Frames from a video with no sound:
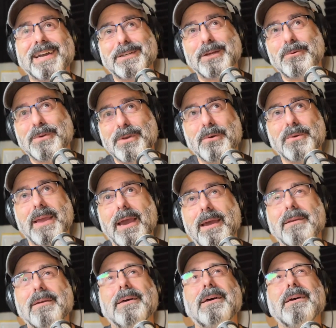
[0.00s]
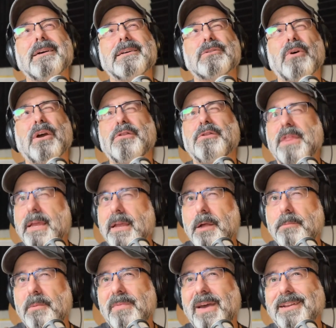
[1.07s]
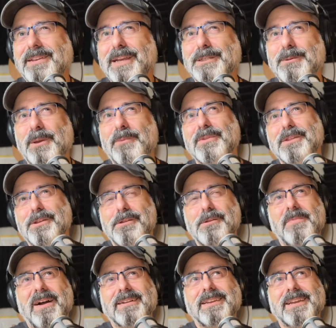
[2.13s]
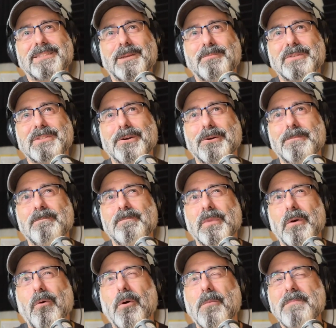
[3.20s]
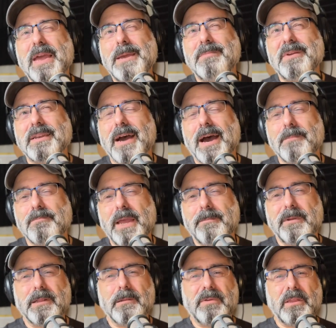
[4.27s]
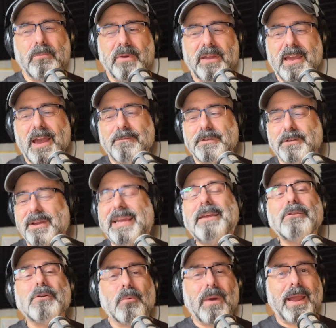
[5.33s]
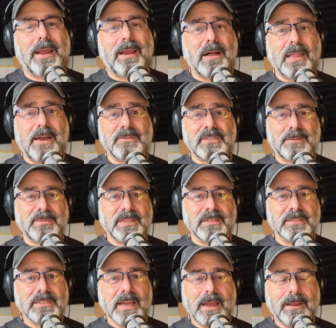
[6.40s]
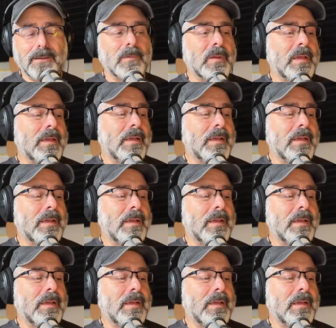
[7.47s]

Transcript: I don't know yet. So I think I'll be back next week with another podcast episode, or maybe not. Maybe it'll be the week after. Either way, I'll have something to say.